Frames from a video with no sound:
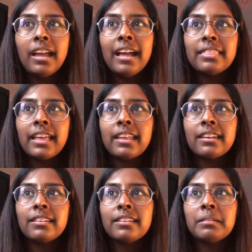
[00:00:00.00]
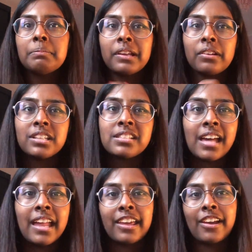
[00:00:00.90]
and then by not
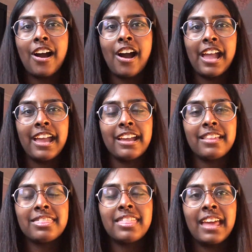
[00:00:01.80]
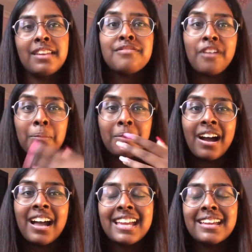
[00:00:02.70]
understanding I then fell
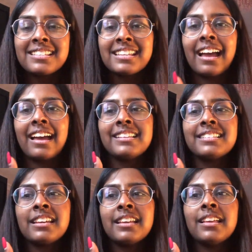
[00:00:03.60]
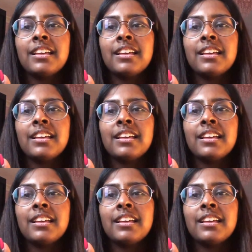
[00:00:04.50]
behind, and